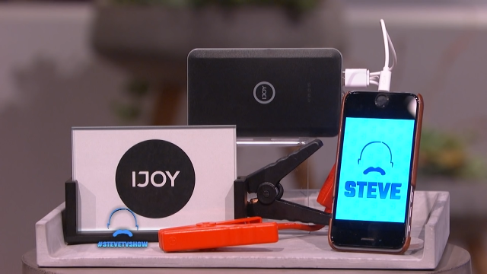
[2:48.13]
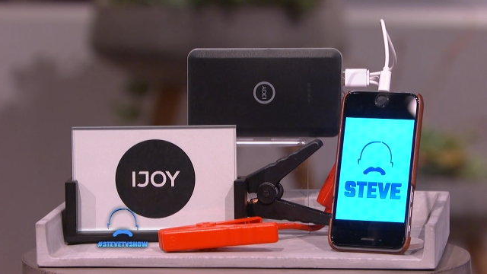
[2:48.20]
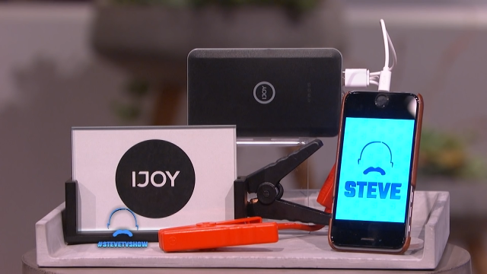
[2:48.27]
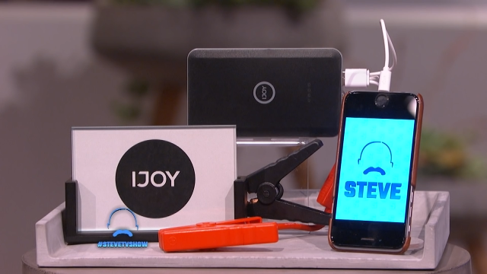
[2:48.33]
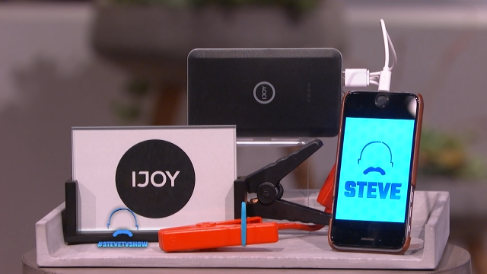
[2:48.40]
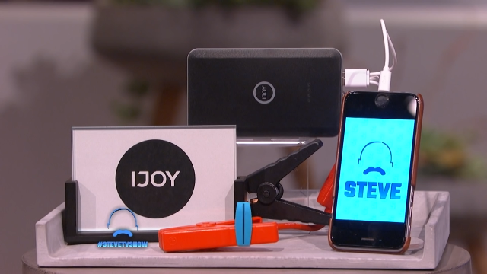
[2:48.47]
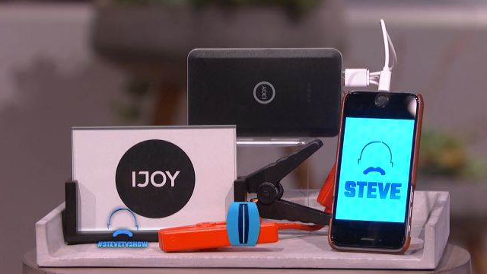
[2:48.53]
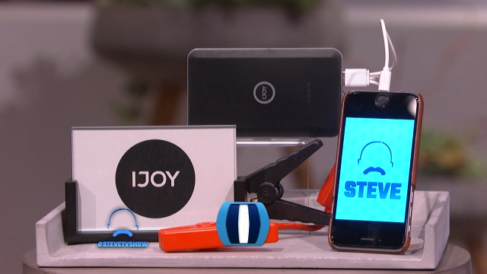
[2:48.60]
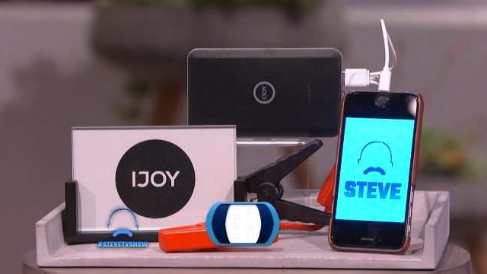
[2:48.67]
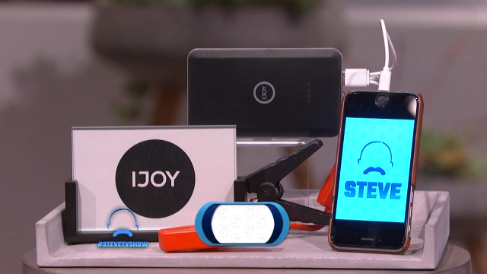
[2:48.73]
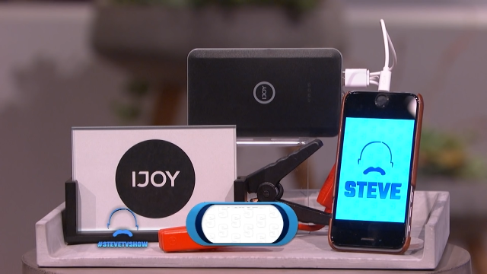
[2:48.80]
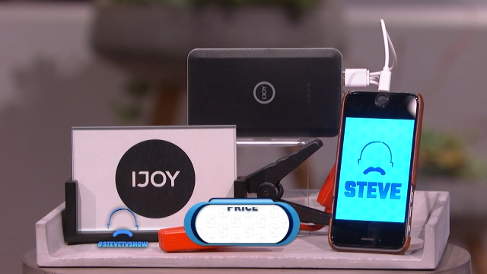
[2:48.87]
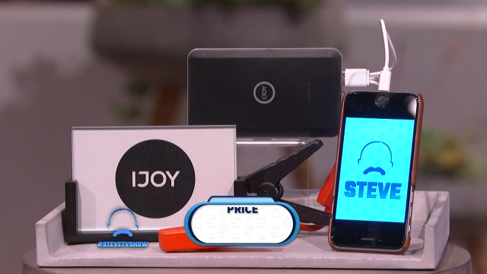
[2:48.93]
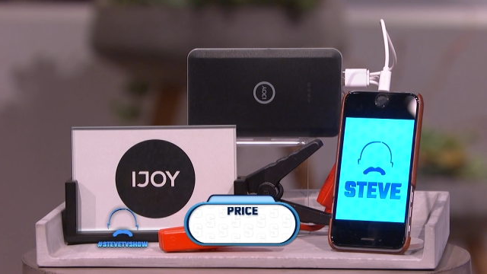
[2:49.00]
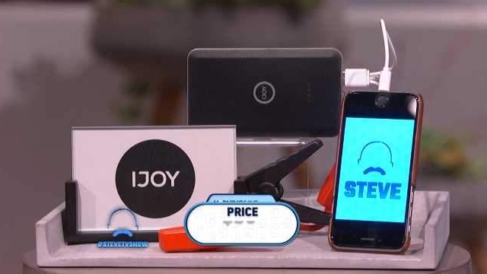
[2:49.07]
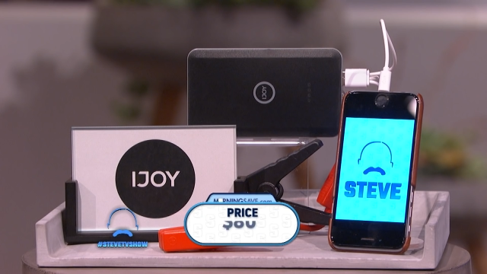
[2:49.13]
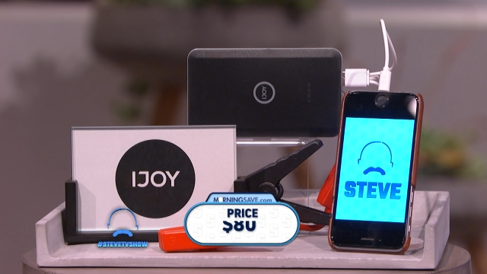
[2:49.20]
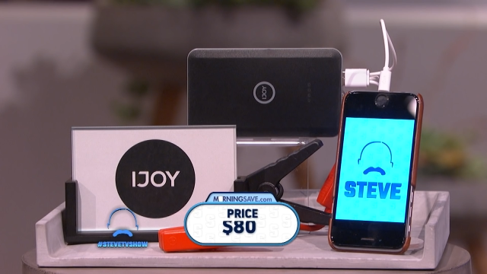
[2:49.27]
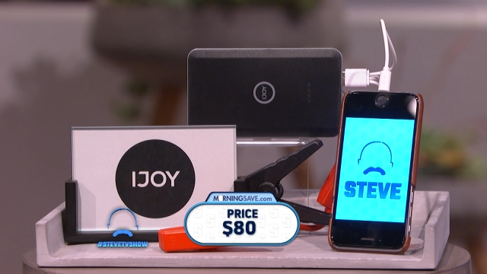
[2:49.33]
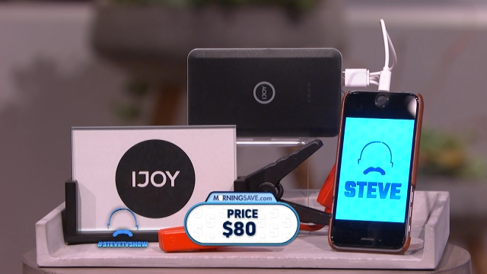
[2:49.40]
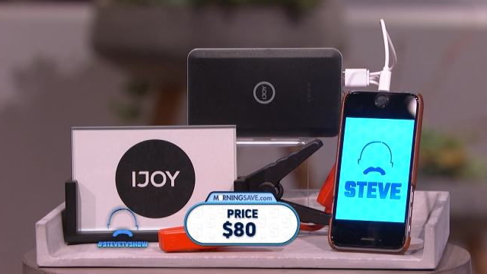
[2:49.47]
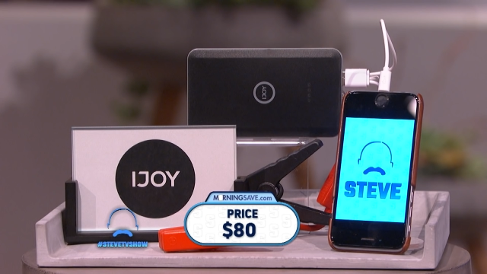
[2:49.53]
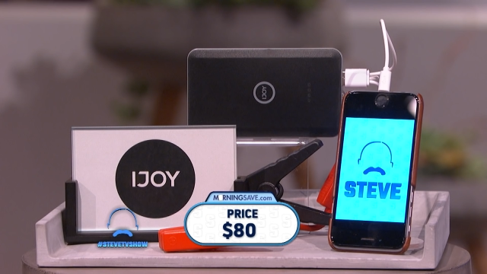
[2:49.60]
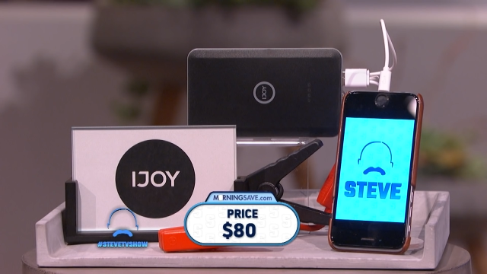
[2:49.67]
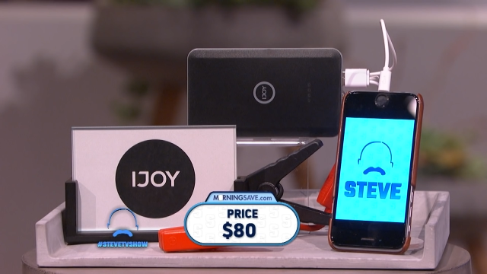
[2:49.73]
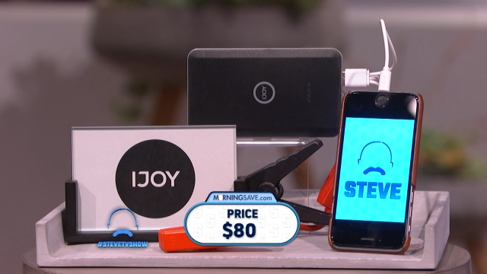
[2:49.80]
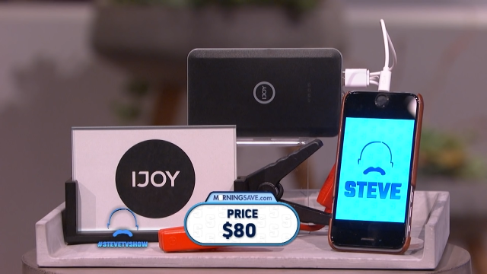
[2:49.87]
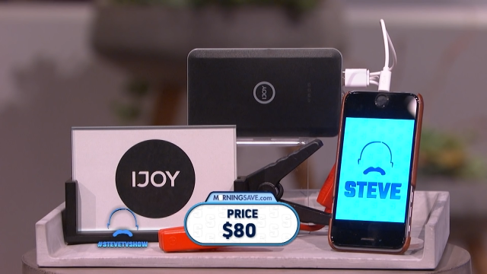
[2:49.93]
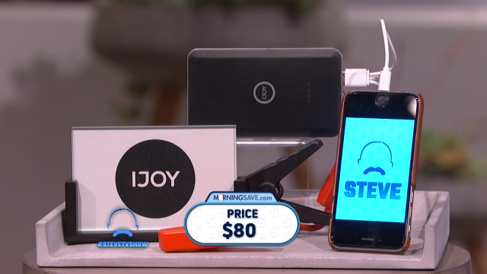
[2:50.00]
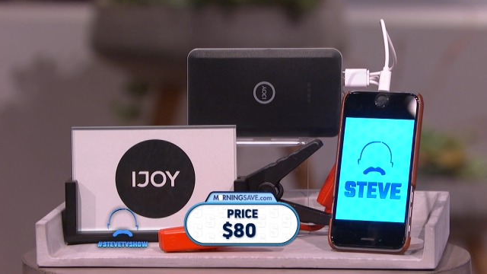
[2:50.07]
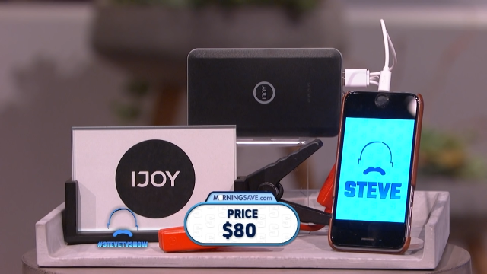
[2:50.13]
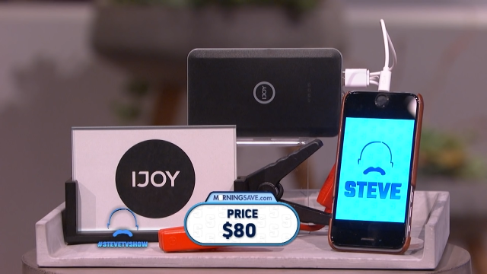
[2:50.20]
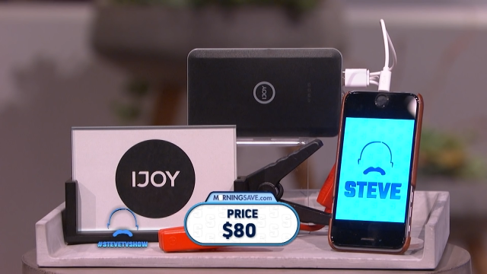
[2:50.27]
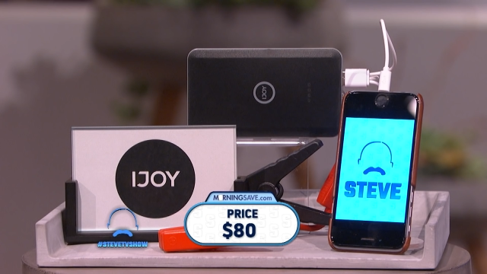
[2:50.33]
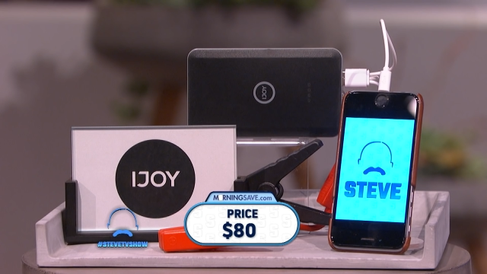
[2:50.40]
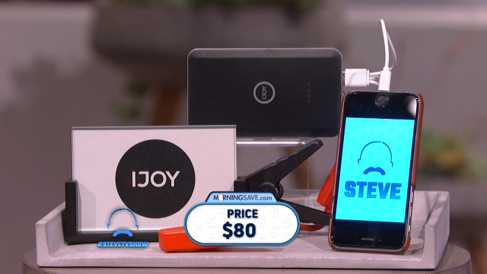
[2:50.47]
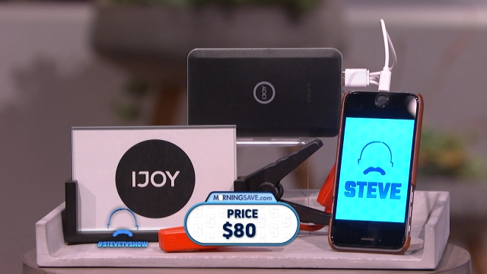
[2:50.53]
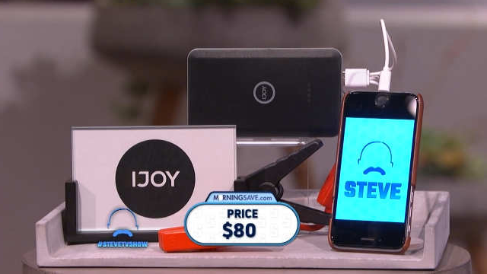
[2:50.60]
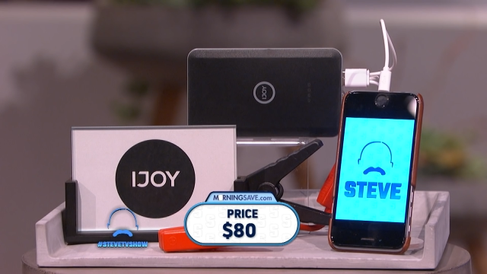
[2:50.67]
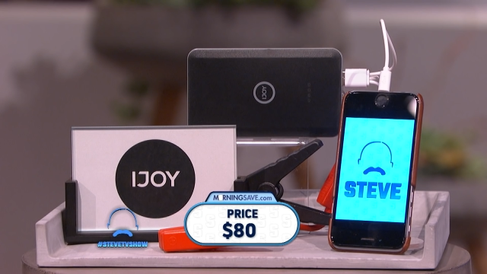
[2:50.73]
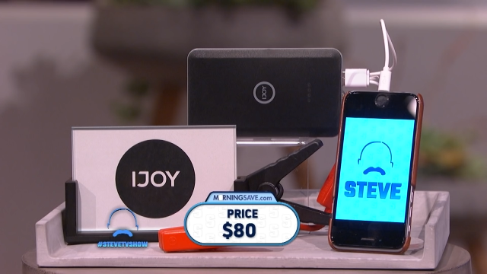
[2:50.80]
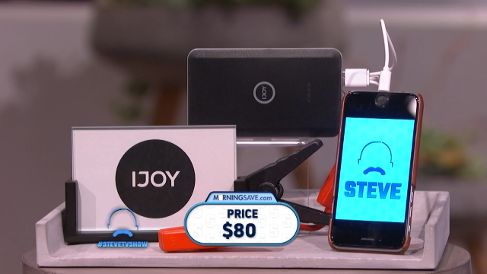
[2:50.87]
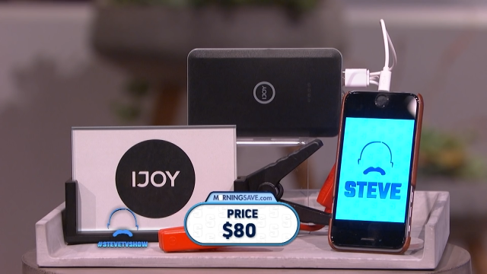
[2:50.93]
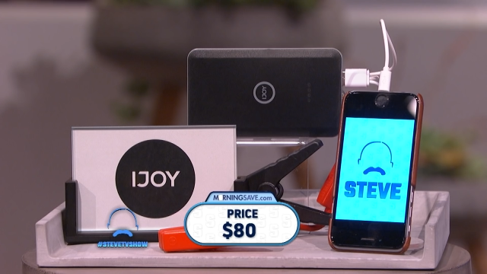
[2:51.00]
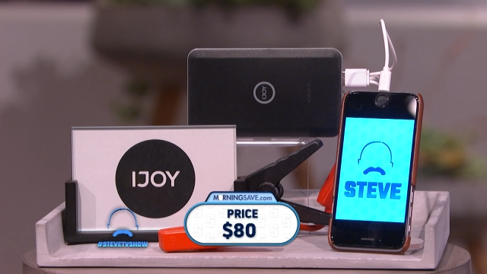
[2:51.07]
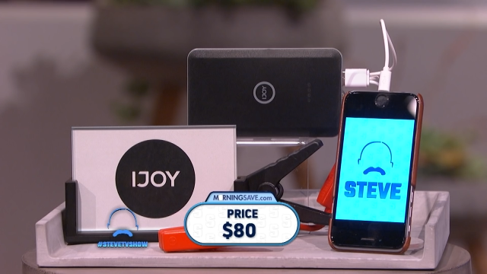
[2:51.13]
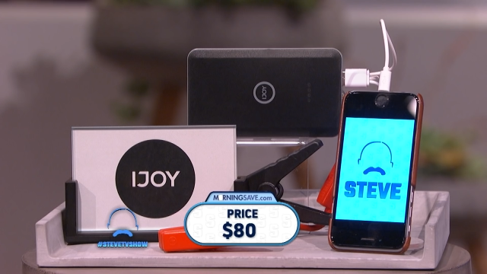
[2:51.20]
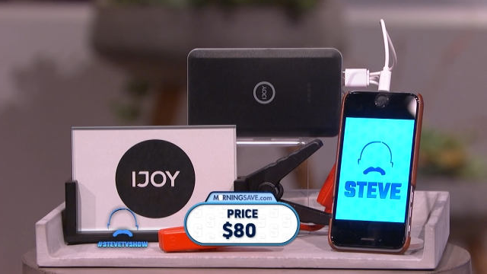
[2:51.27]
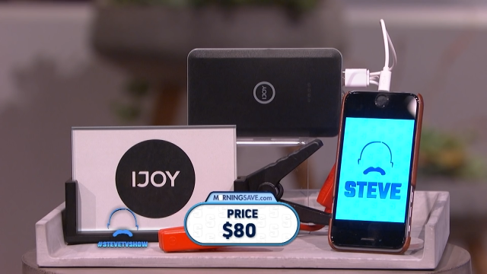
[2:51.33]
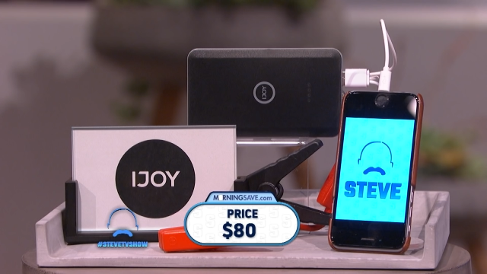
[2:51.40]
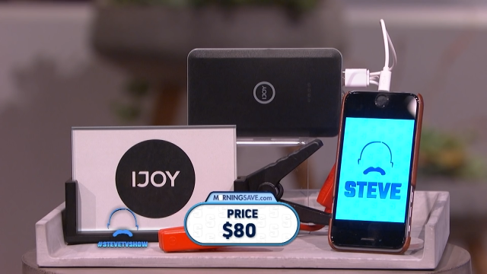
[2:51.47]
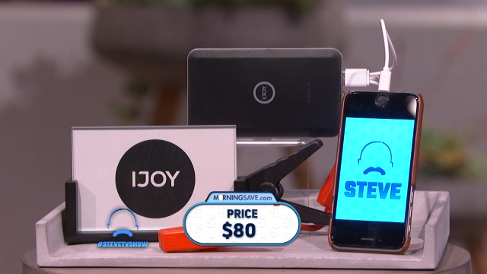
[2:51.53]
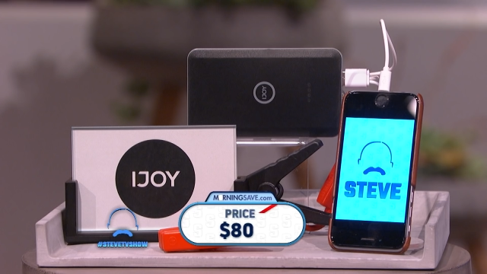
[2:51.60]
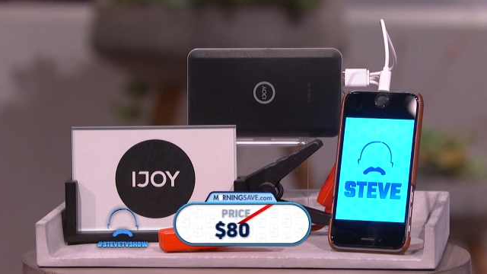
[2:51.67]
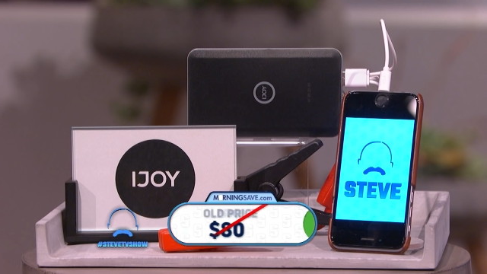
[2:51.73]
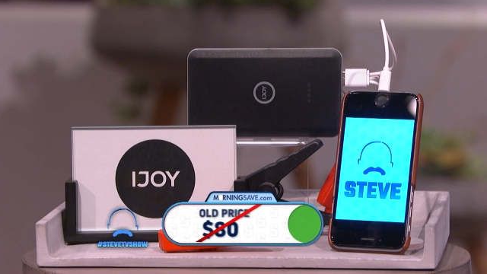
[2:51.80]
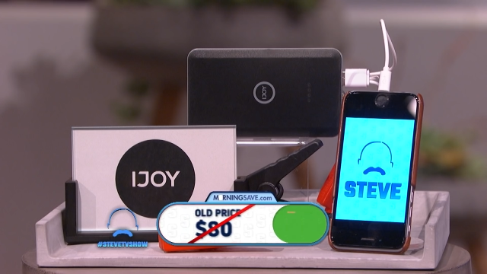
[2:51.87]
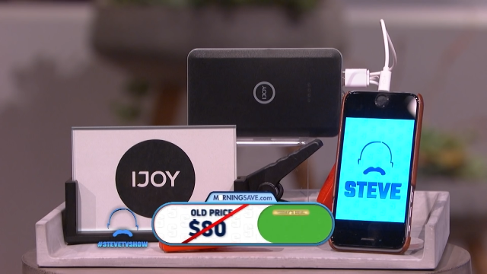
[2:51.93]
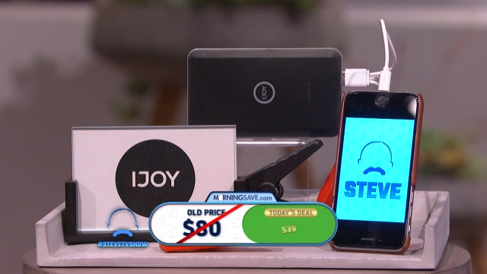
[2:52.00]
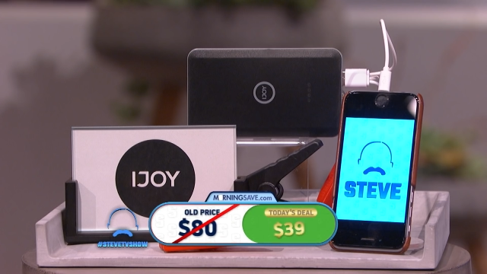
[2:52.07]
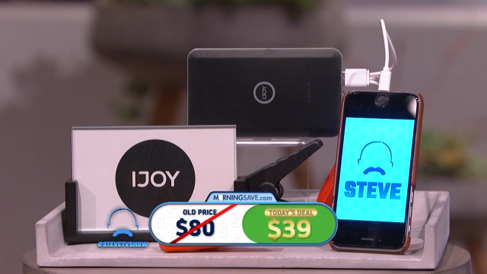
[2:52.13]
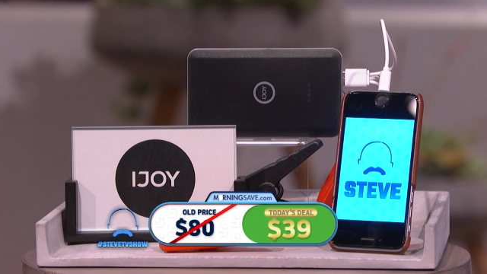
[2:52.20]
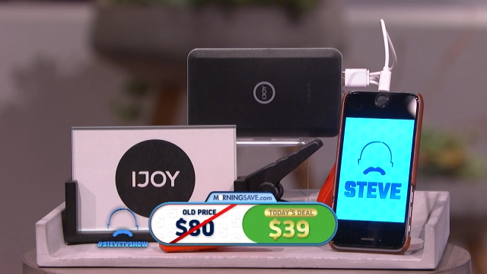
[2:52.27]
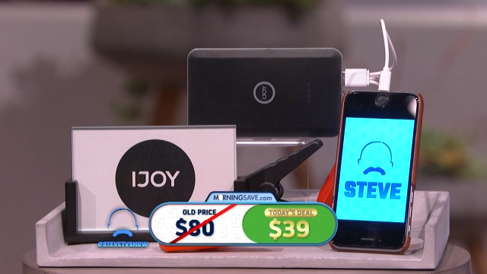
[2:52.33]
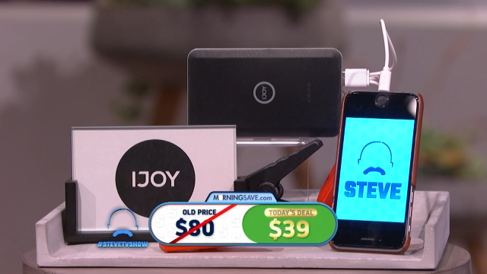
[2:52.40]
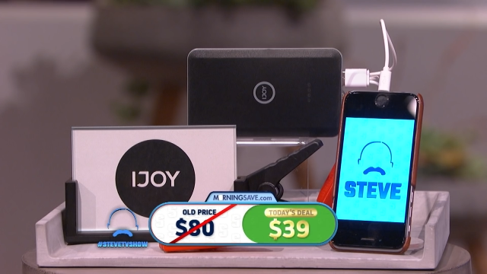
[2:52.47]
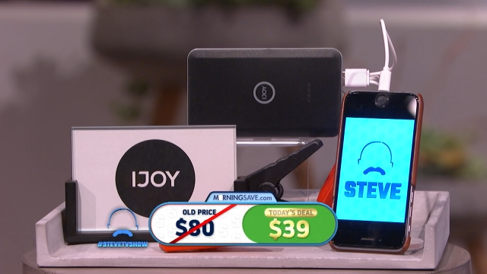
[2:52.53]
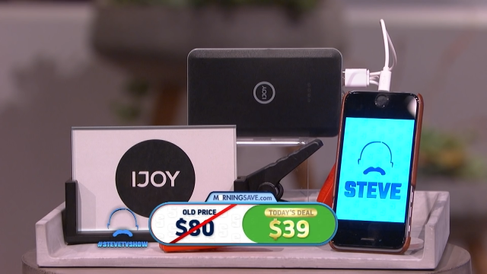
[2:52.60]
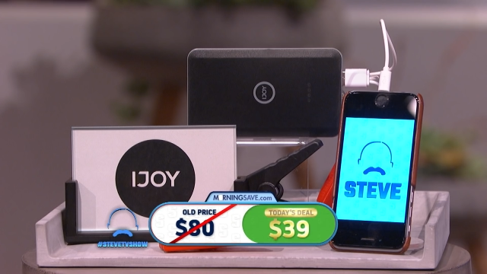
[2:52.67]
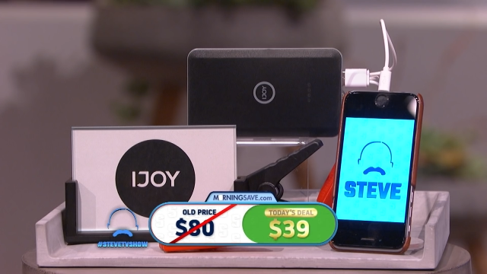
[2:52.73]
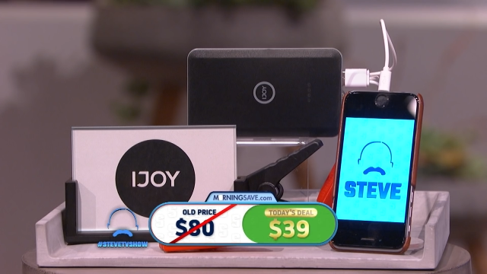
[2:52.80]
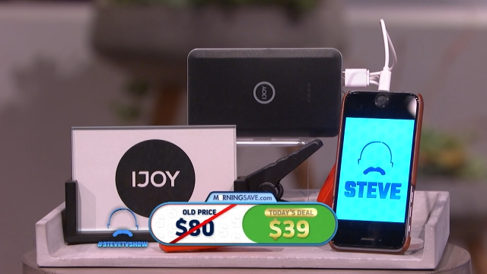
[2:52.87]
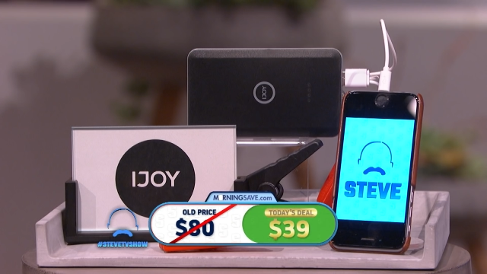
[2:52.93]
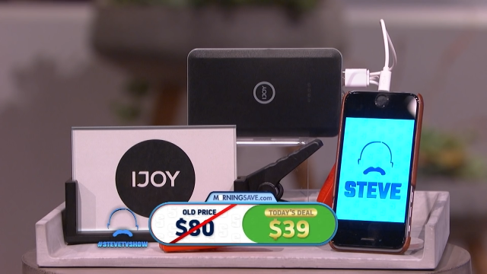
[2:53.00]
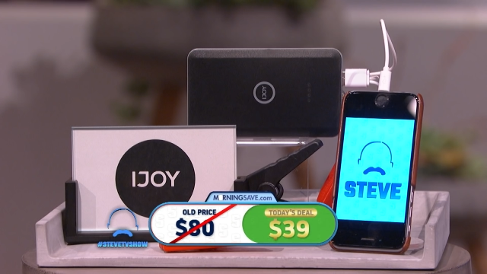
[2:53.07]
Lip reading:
Nobody's mouth can be seen.